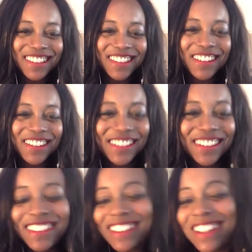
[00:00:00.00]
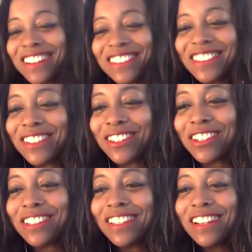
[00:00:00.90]
So, yeah, so
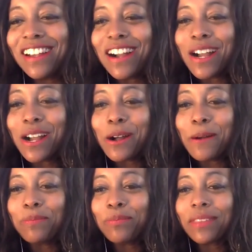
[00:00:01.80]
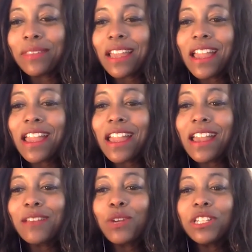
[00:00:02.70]
good. Um,
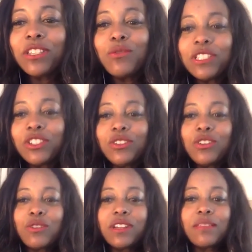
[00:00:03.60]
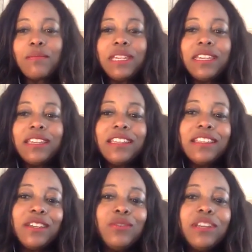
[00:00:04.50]
and what do you wish you'd known at the beginning
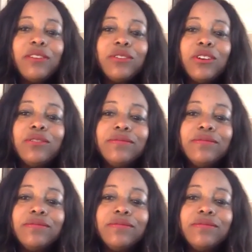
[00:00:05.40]
that you now know?